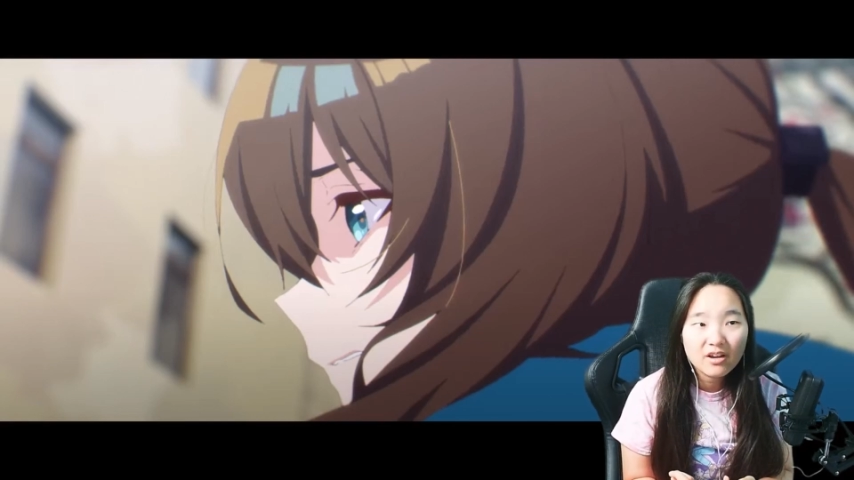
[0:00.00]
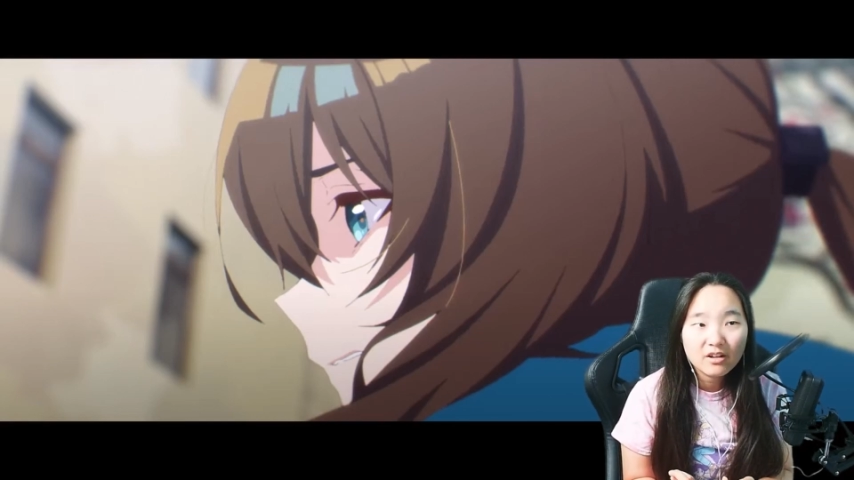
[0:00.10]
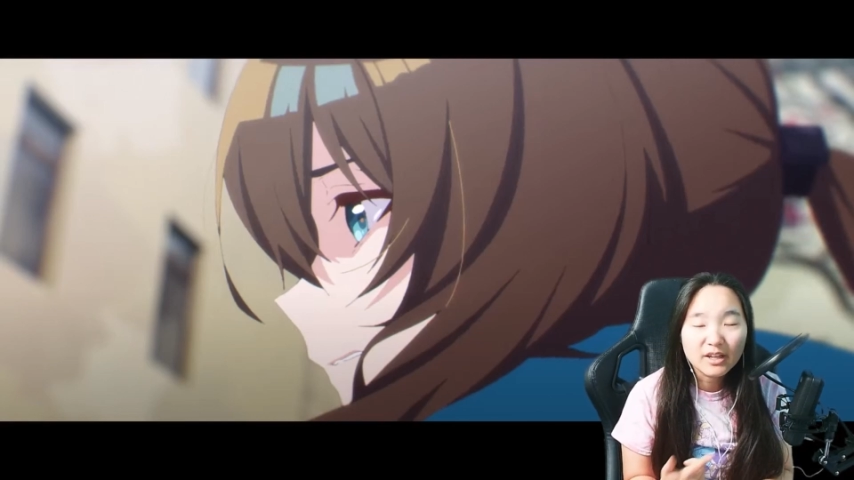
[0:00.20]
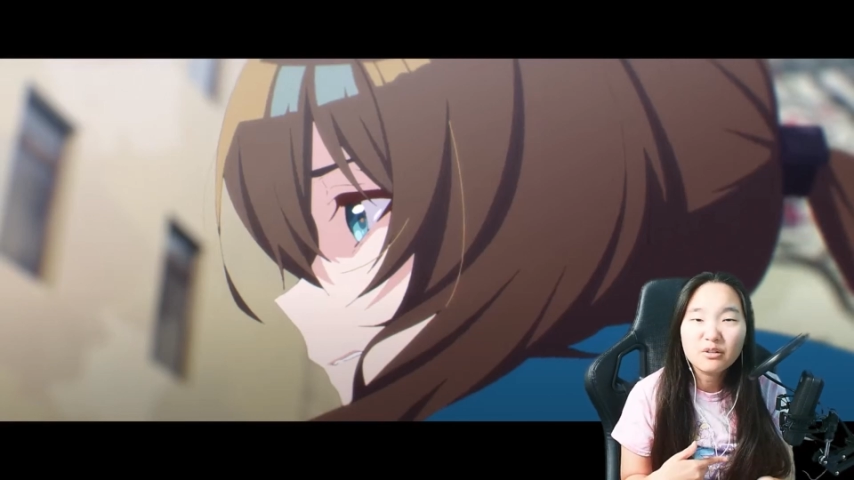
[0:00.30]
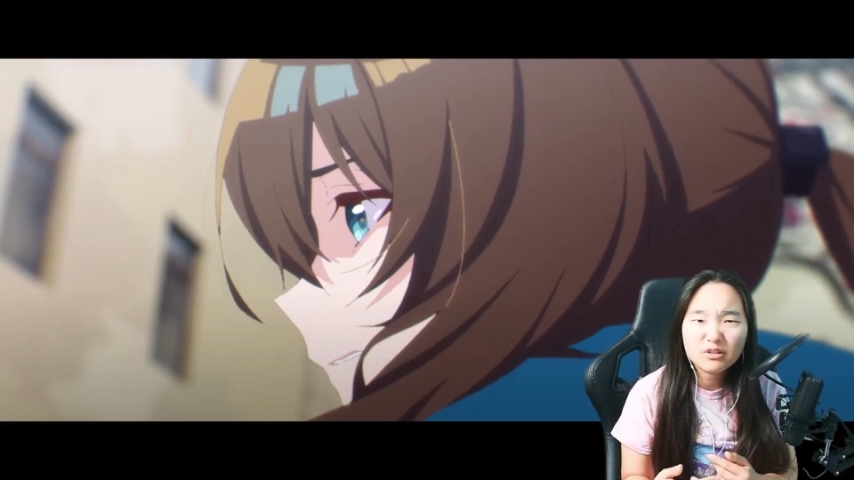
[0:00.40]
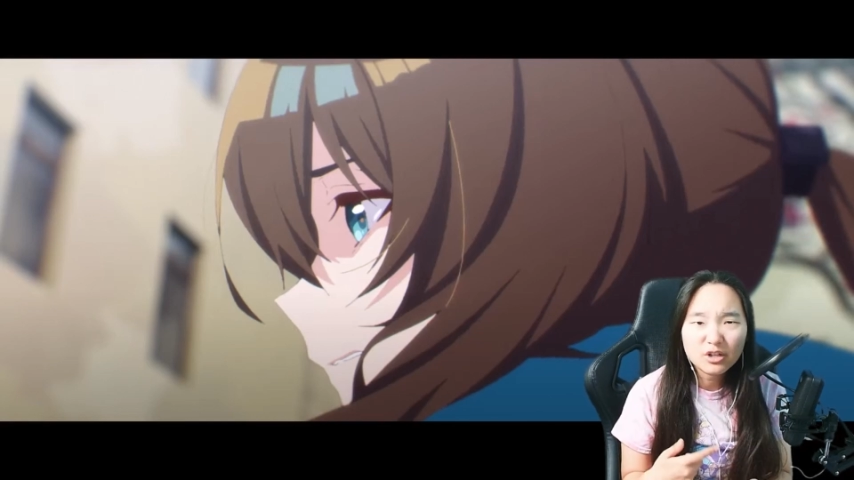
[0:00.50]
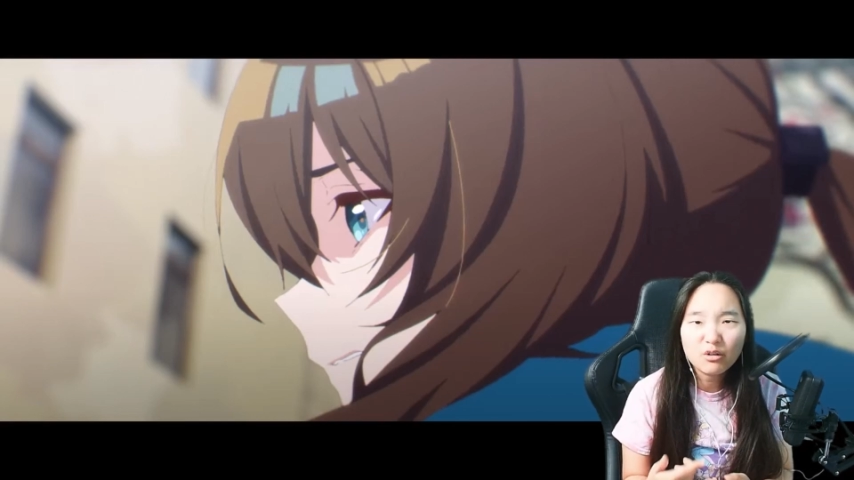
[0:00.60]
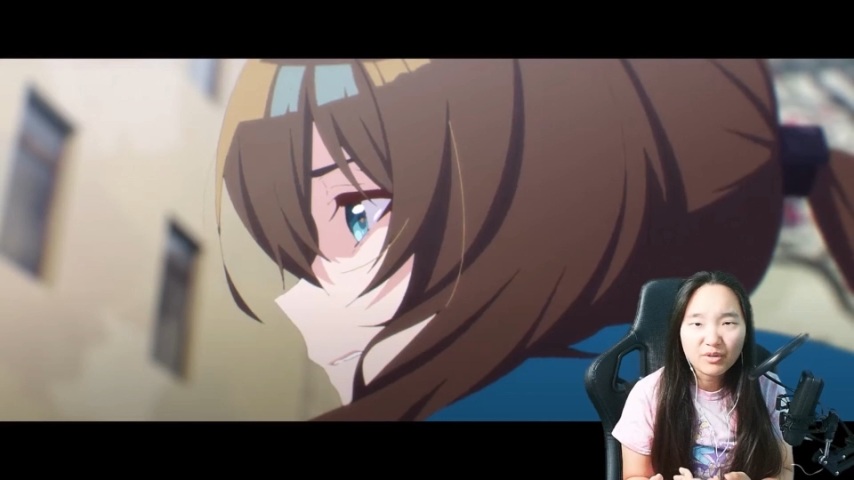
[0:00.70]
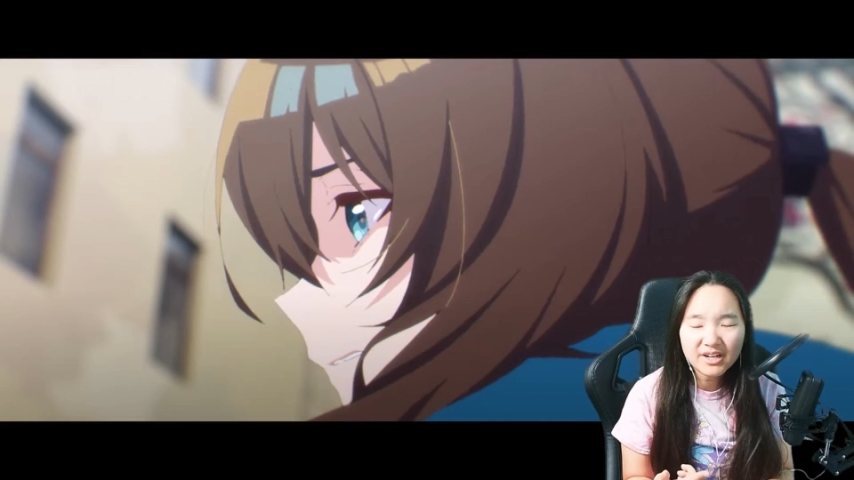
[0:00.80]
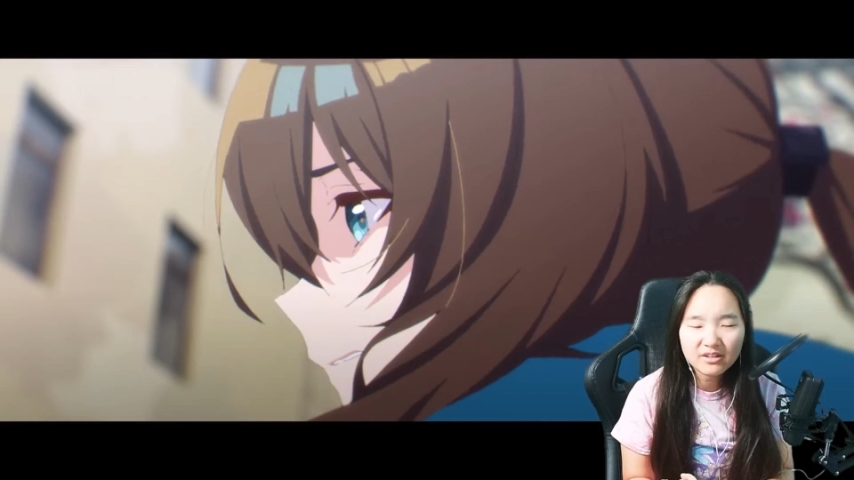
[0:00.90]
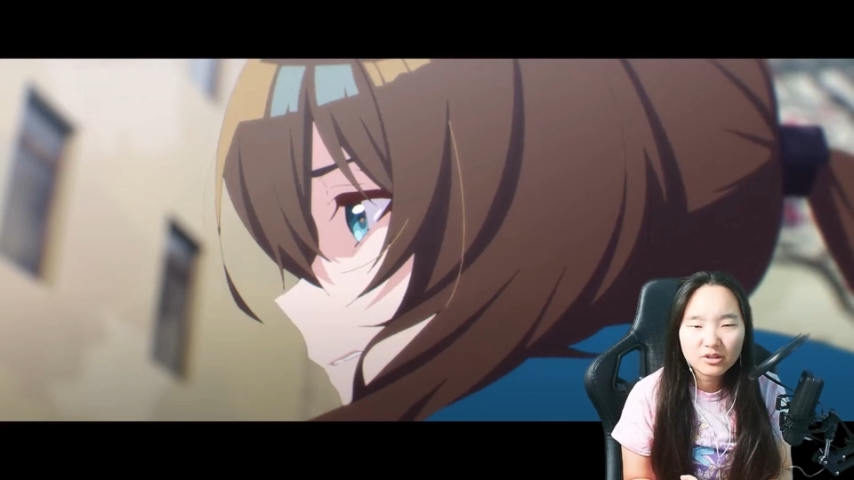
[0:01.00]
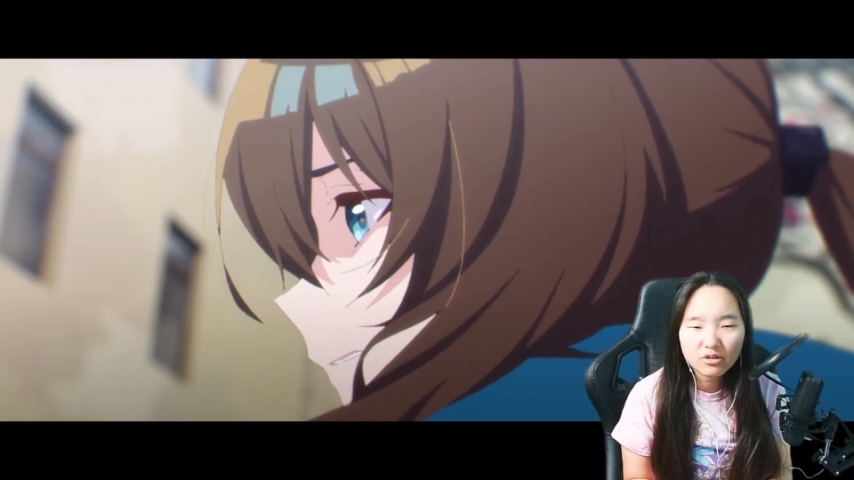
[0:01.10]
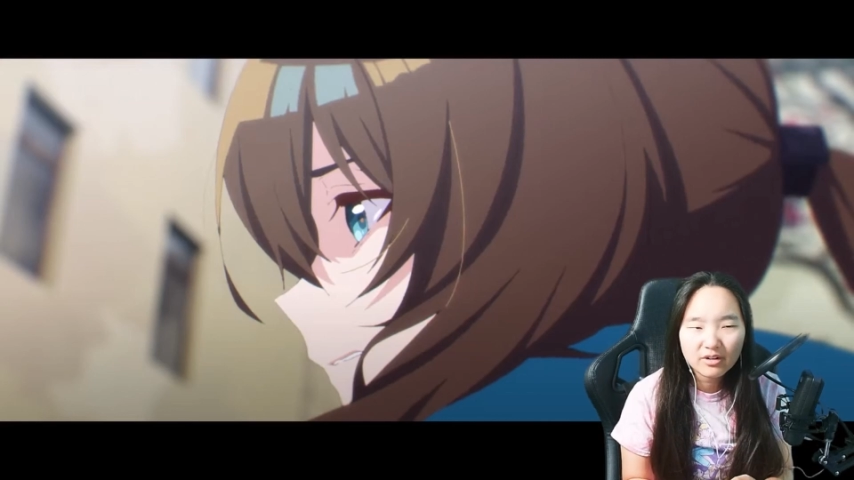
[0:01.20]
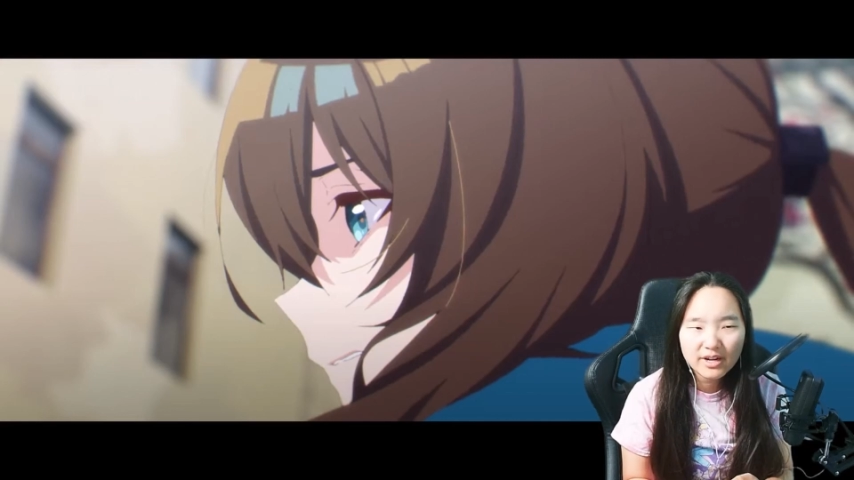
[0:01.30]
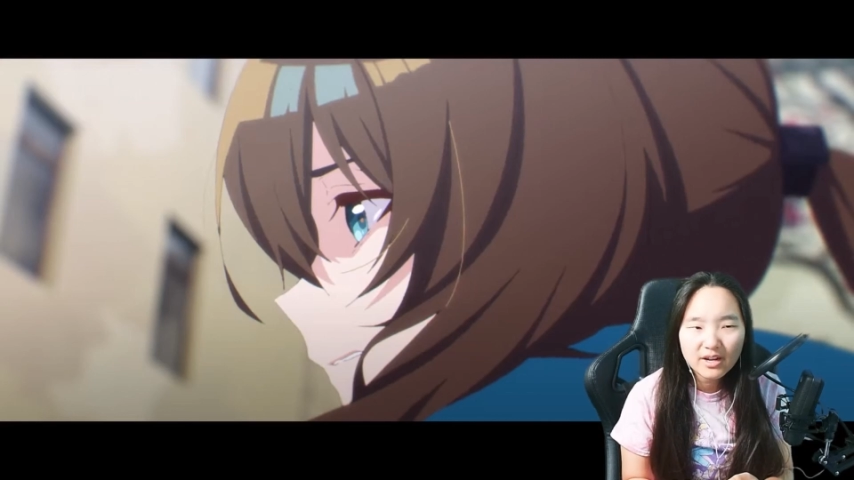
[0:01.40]
like start reading the
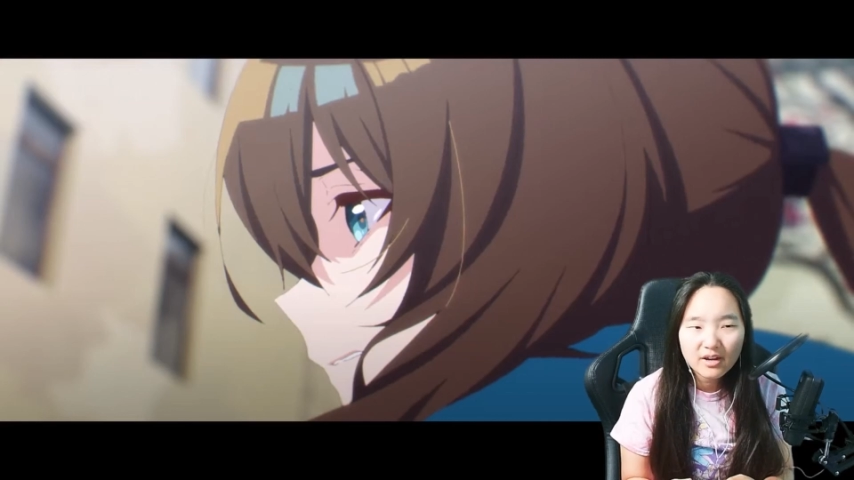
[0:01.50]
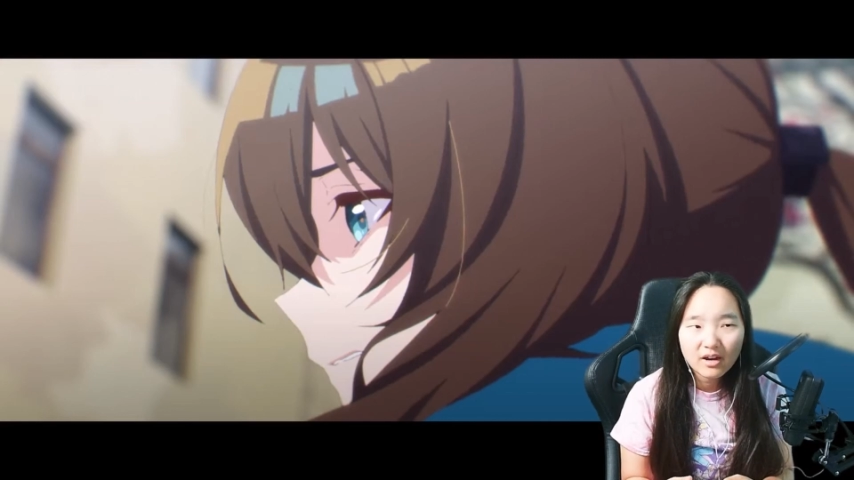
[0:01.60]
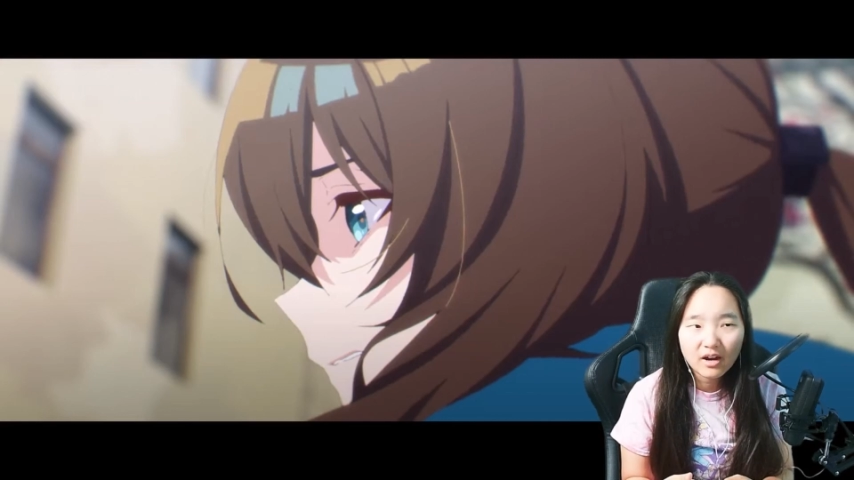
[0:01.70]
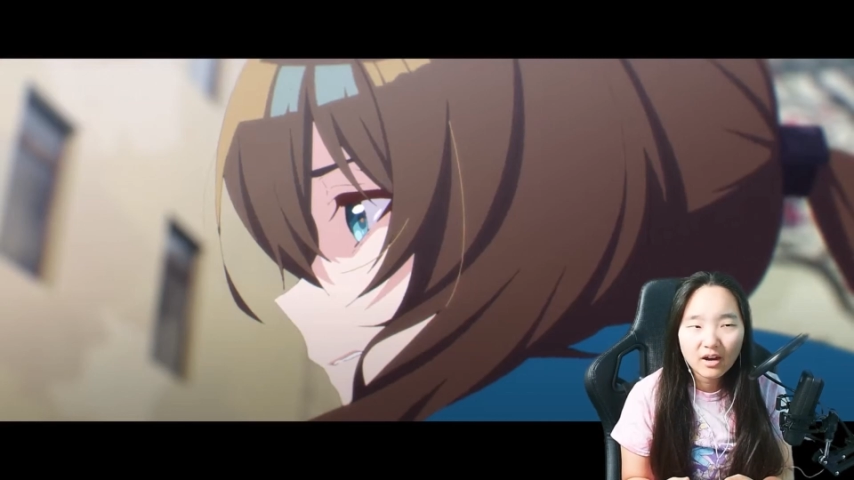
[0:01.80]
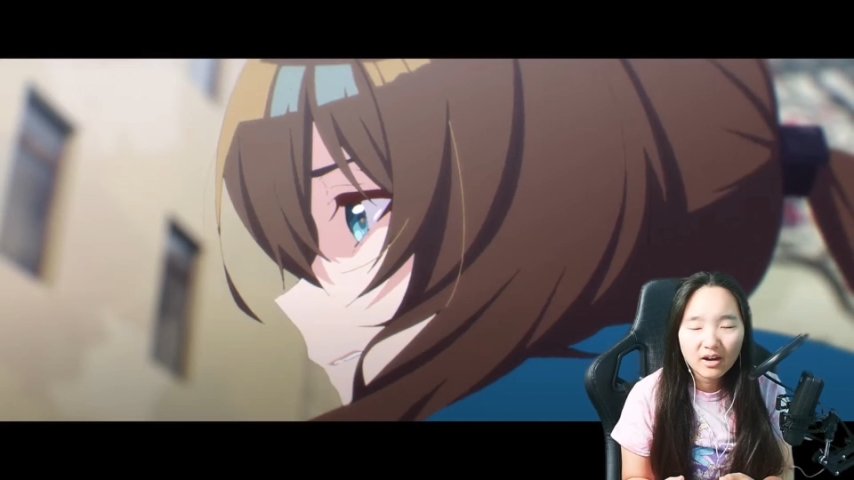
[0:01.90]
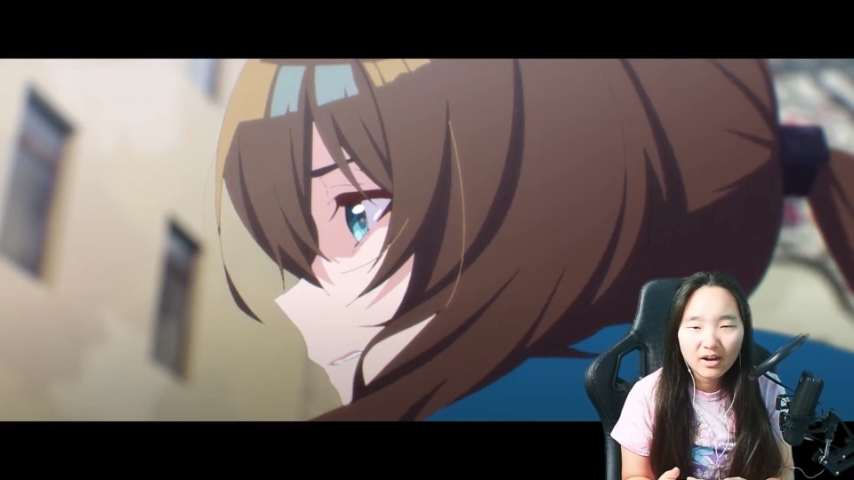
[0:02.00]
story uh,